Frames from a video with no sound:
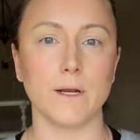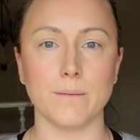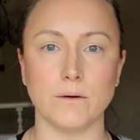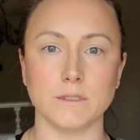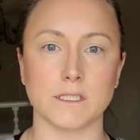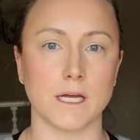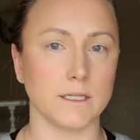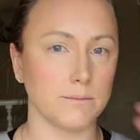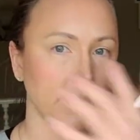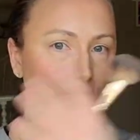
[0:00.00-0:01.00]
out in the
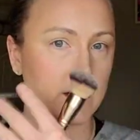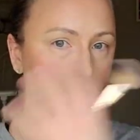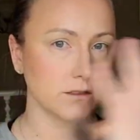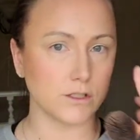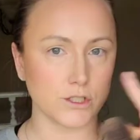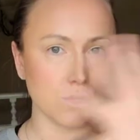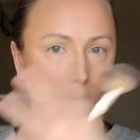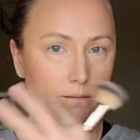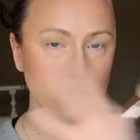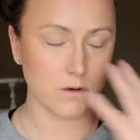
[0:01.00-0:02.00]
sun, my freckles show
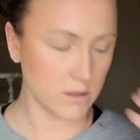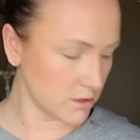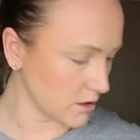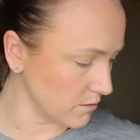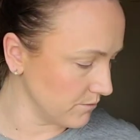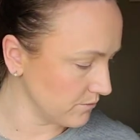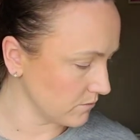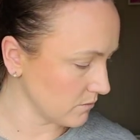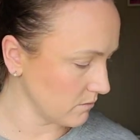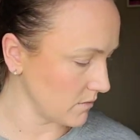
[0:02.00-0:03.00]
up more, so
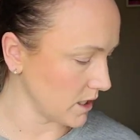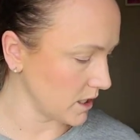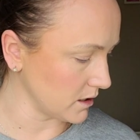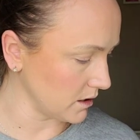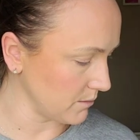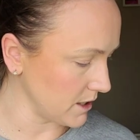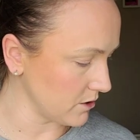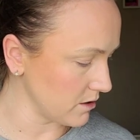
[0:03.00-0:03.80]
I get a little bit